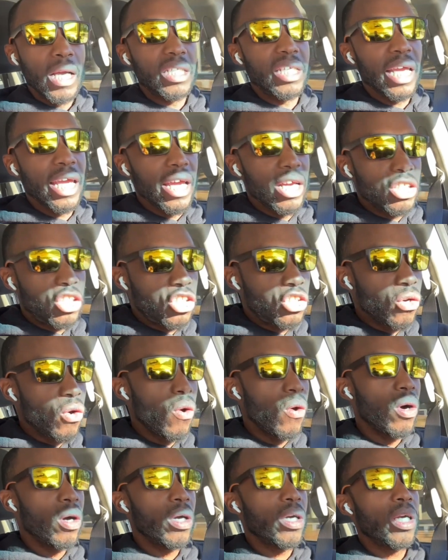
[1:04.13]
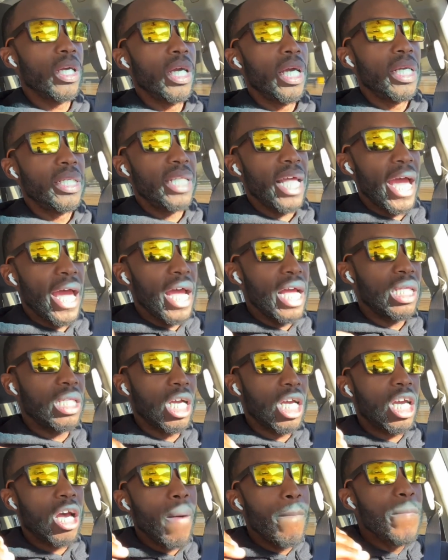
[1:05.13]
to ensure that the
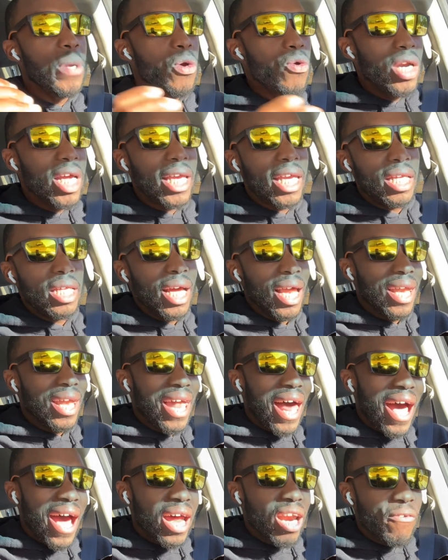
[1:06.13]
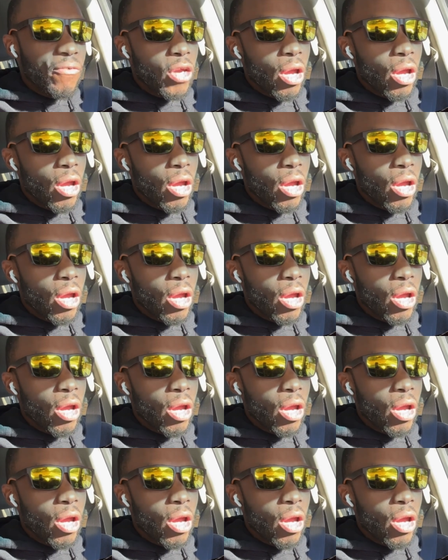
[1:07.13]
communi- the line of